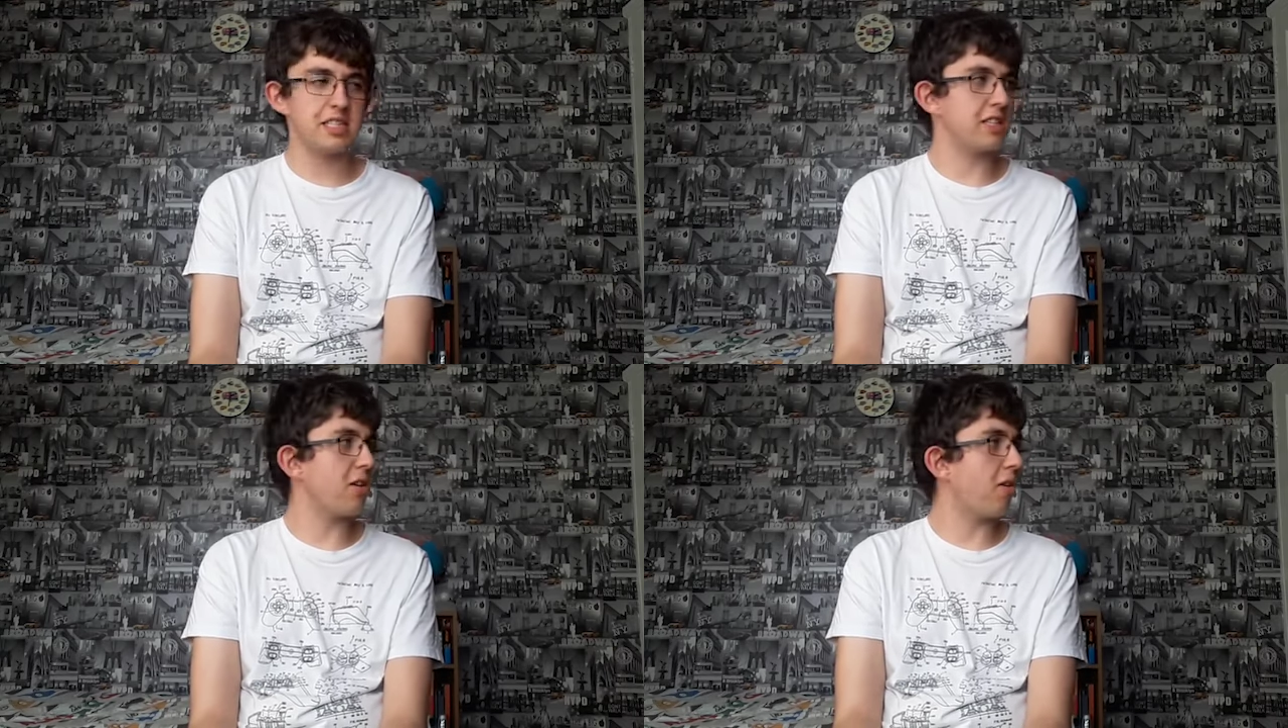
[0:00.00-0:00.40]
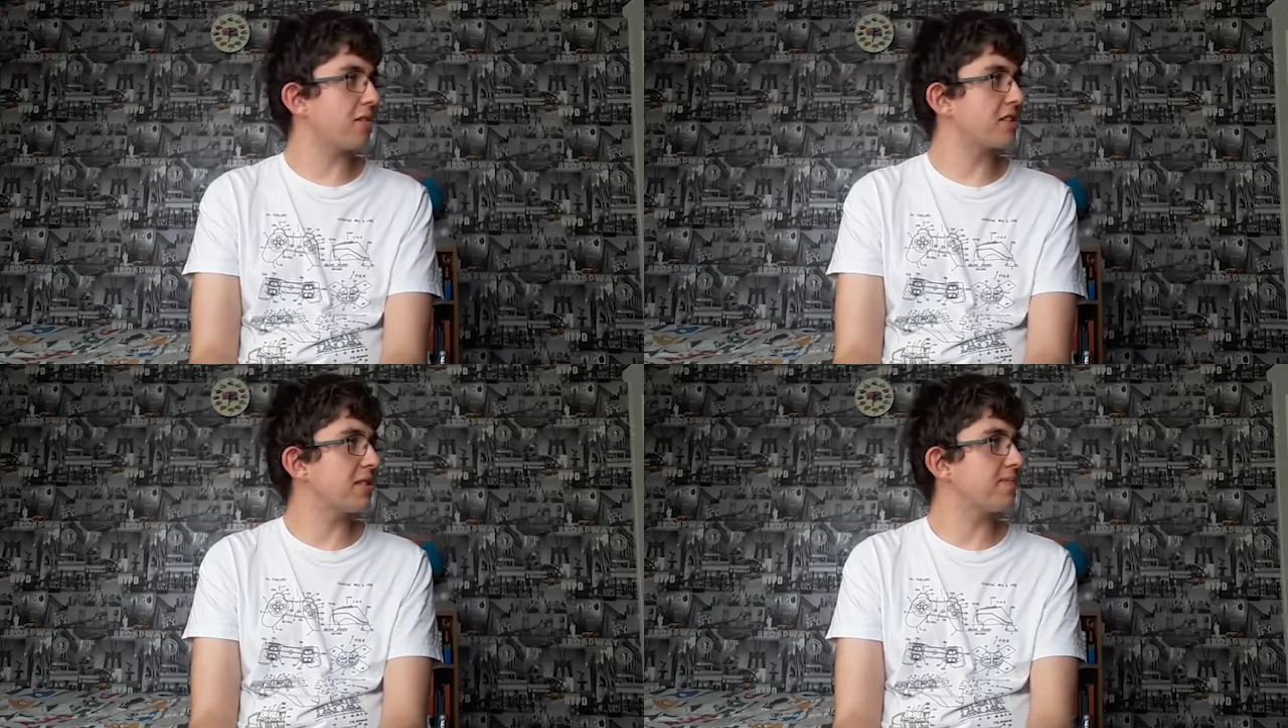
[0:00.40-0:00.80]
It's
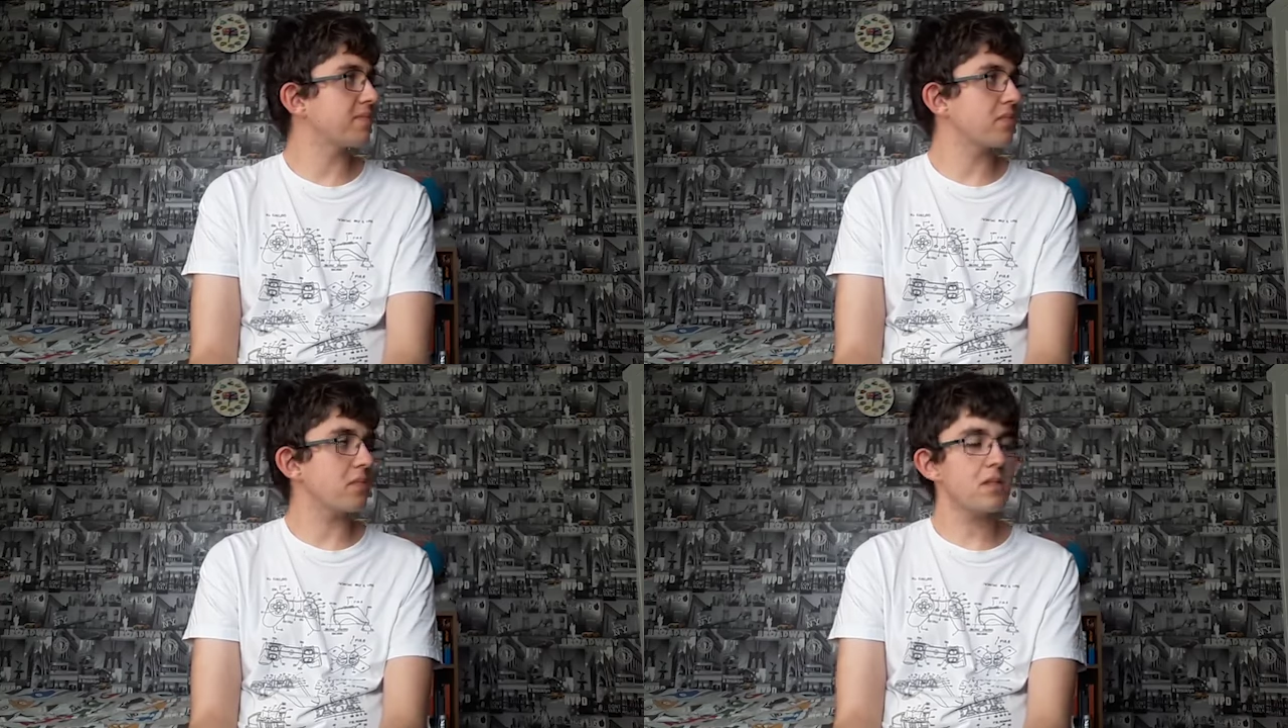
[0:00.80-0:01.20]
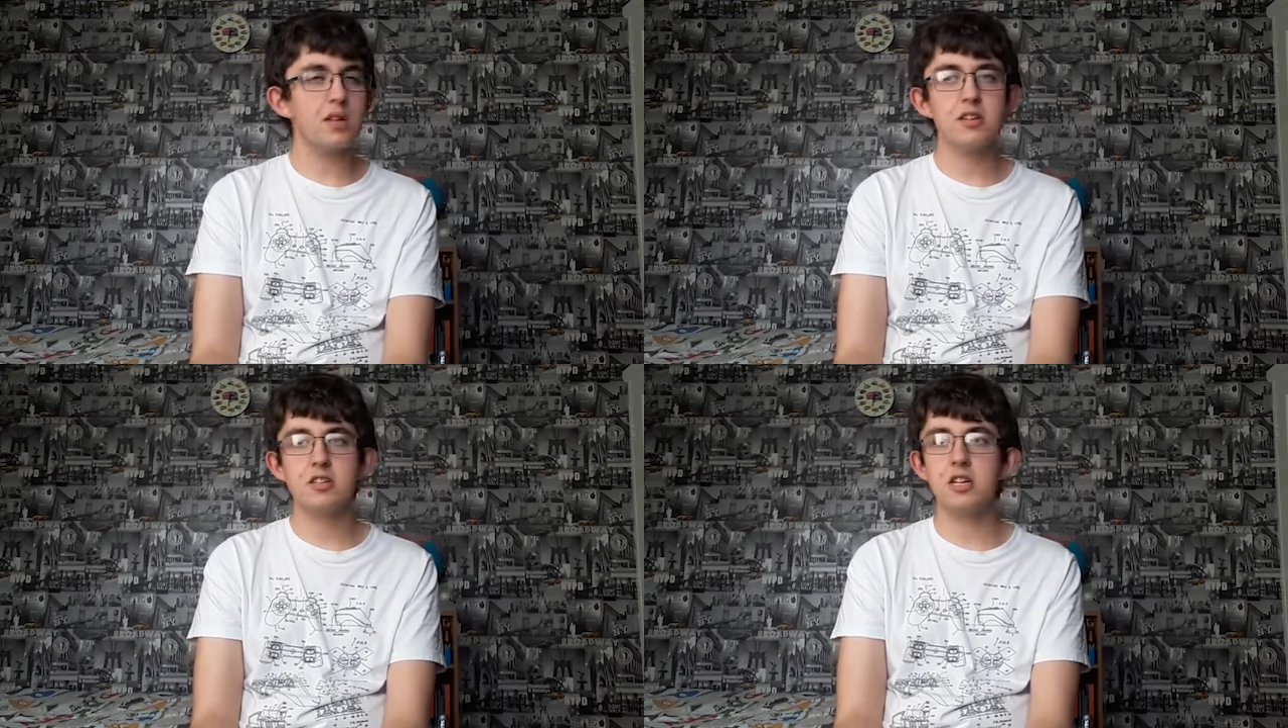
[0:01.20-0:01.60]
not
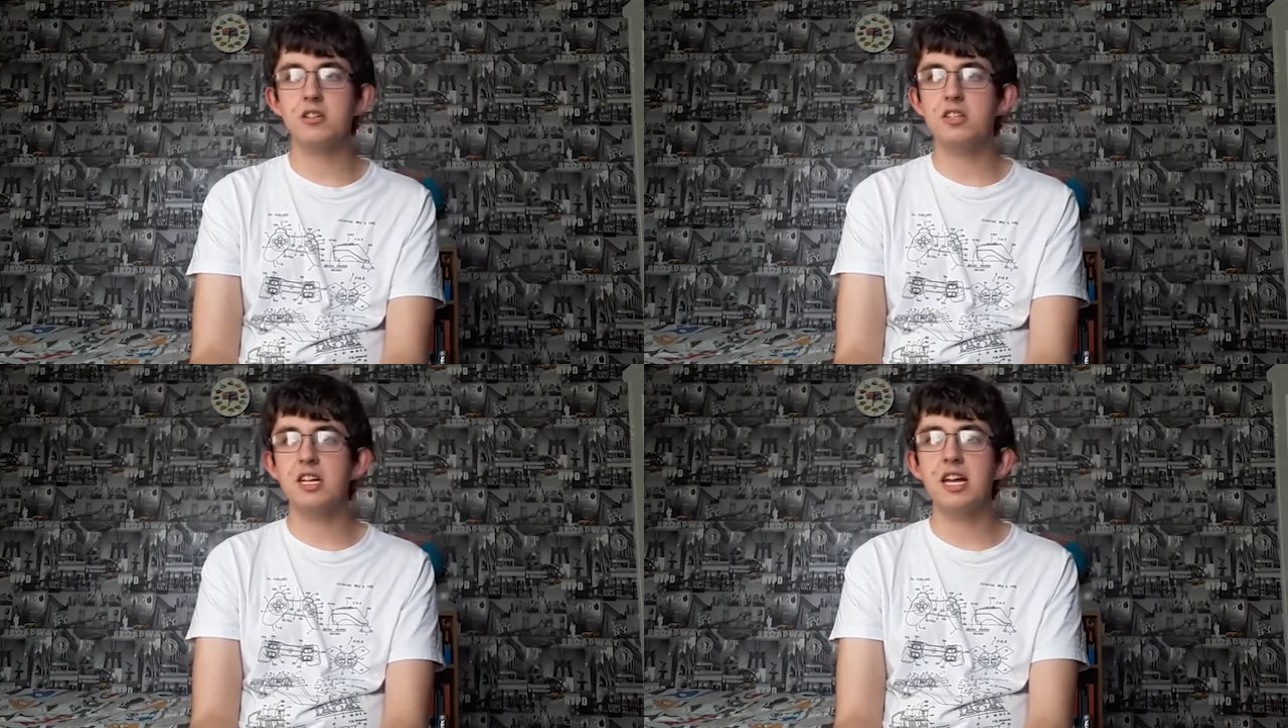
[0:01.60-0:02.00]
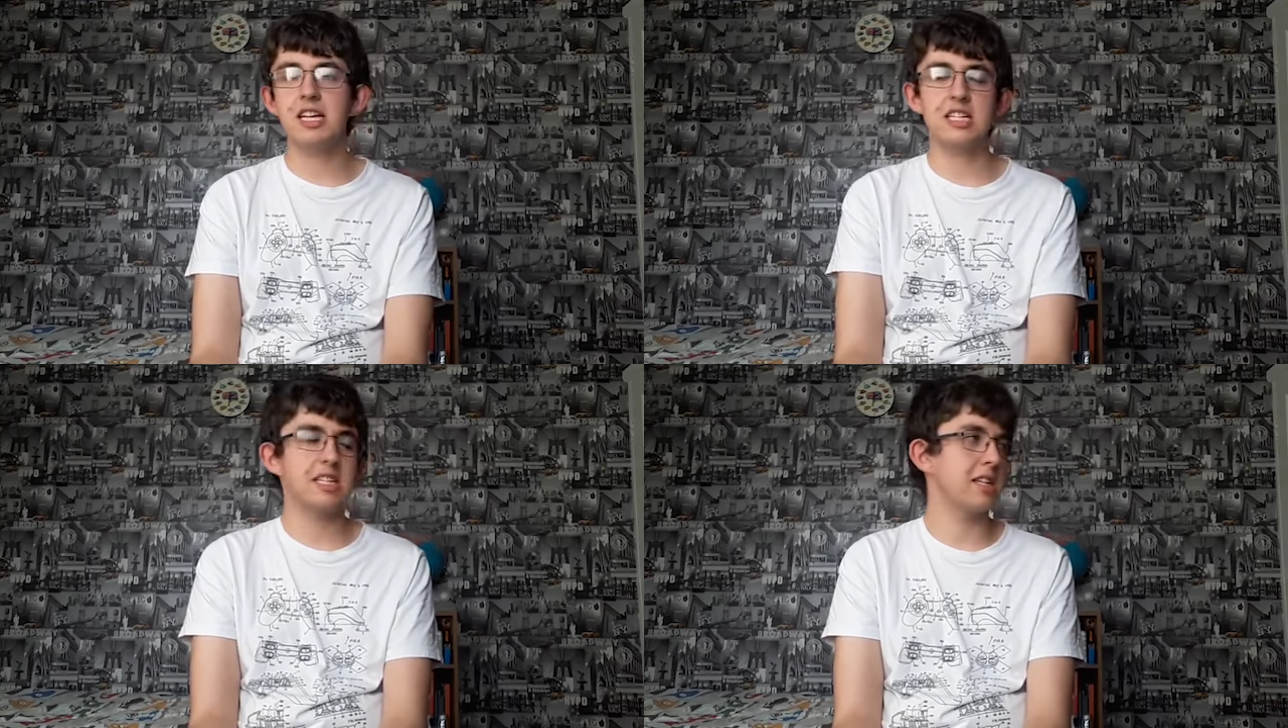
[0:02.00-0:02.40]
too
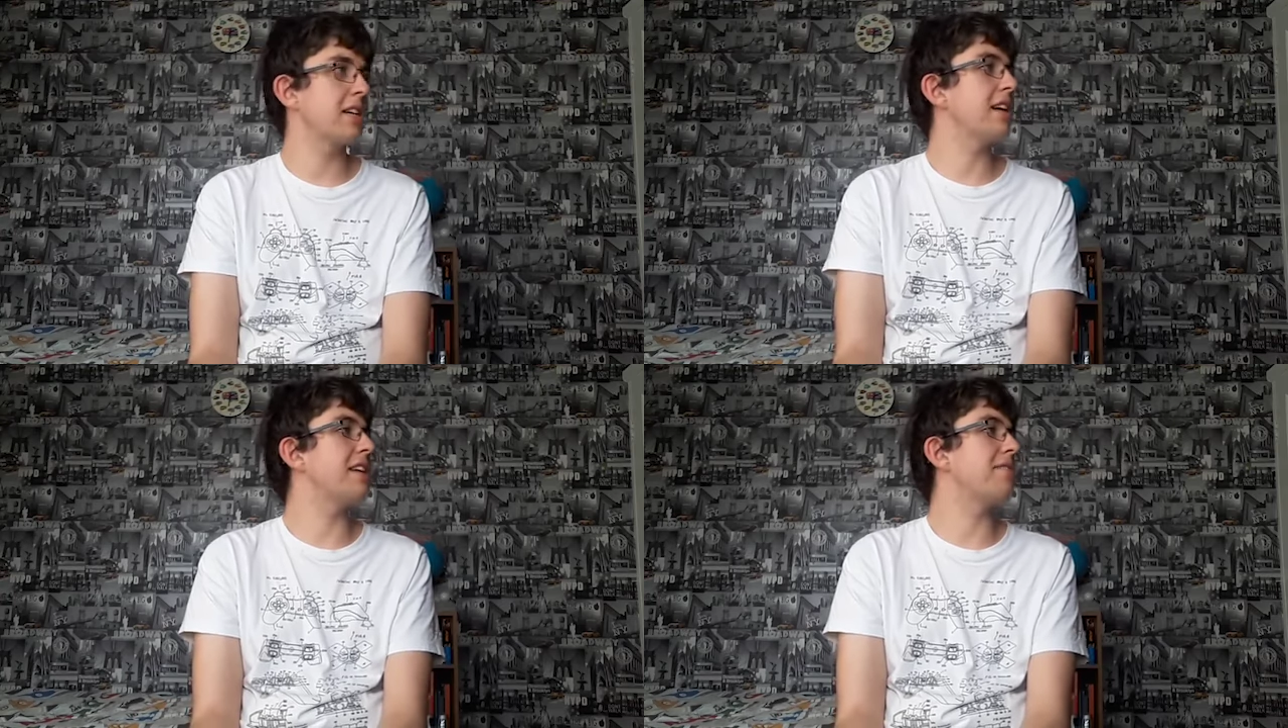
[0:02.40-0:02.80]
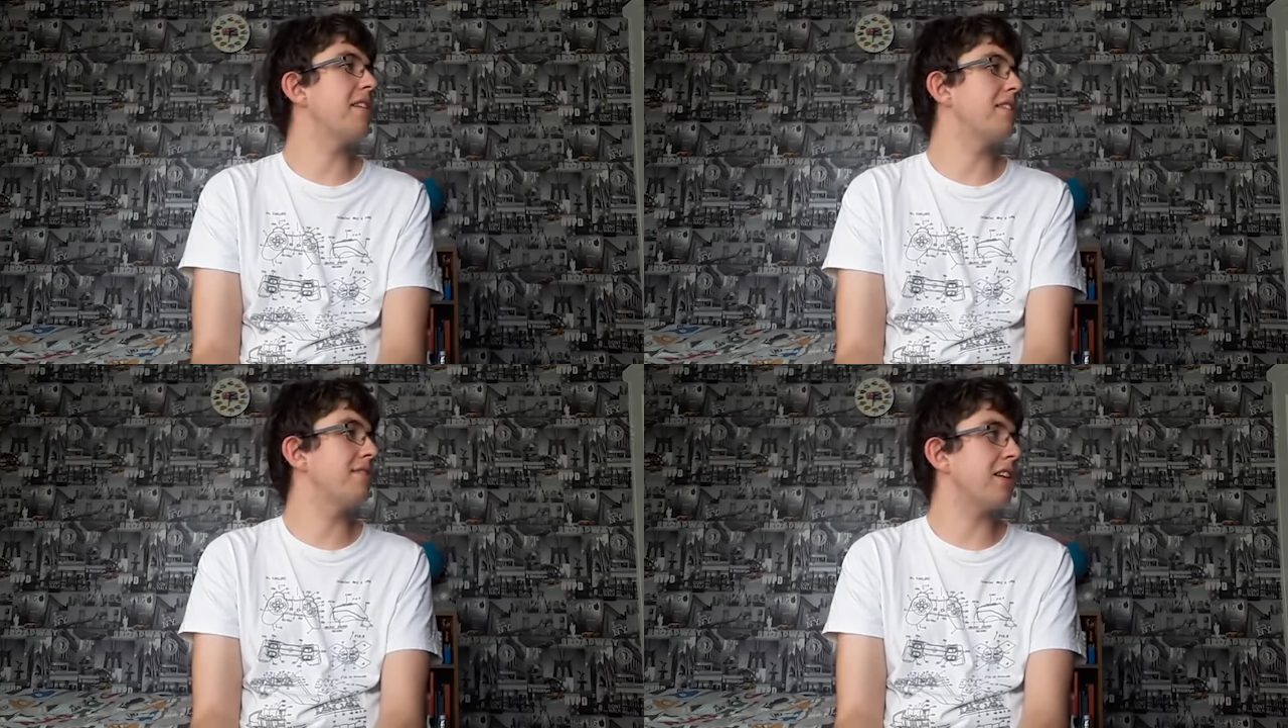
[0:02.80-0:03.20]
sick, and it's
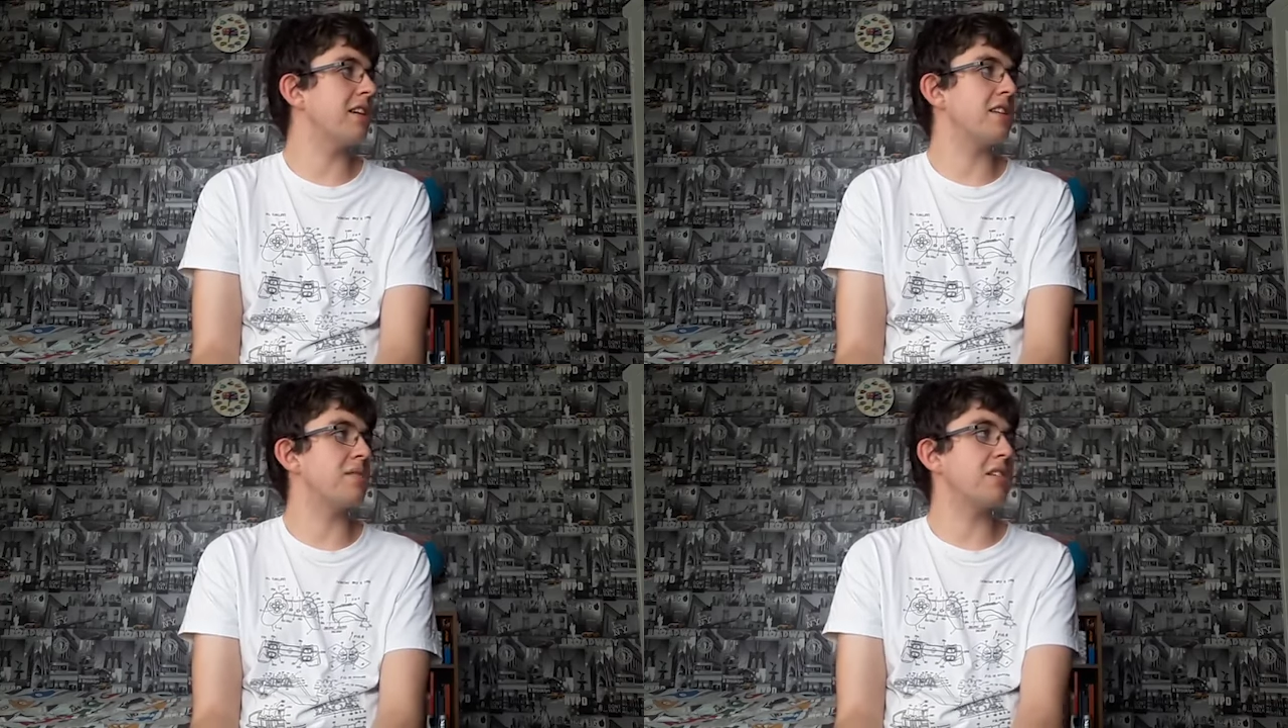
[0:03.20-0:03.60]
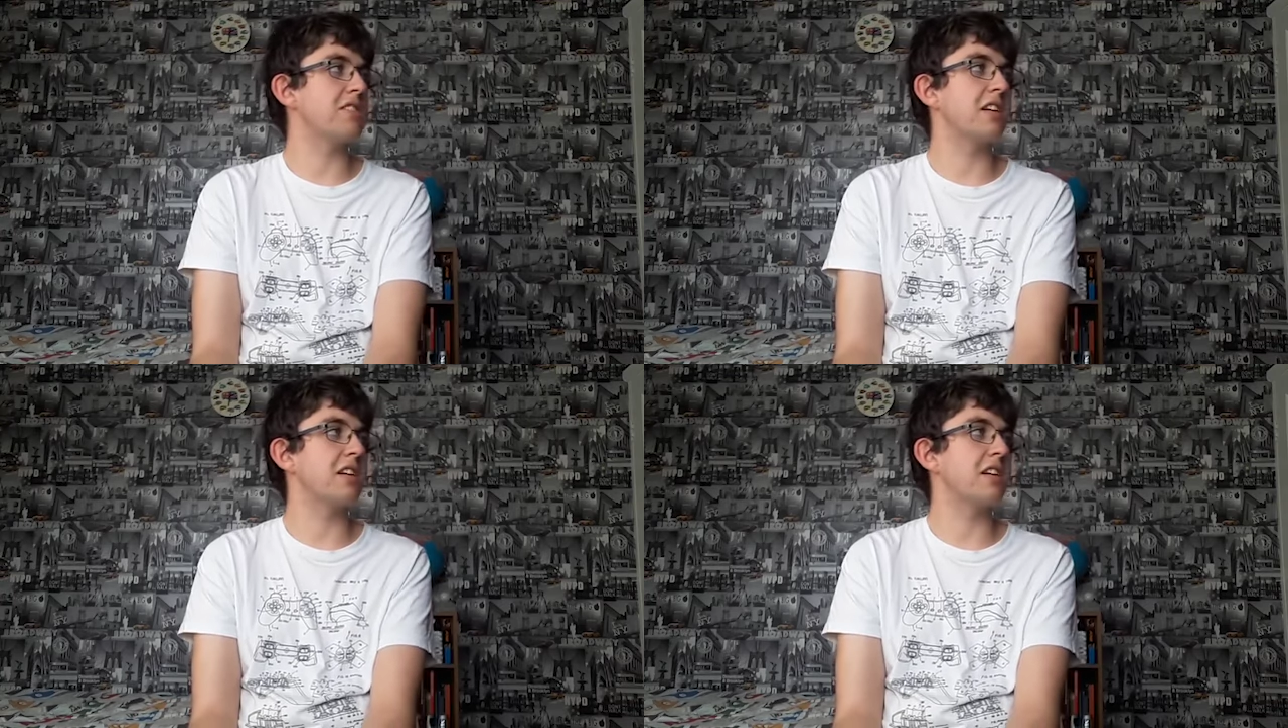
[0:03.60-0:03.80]
very thrilling as well.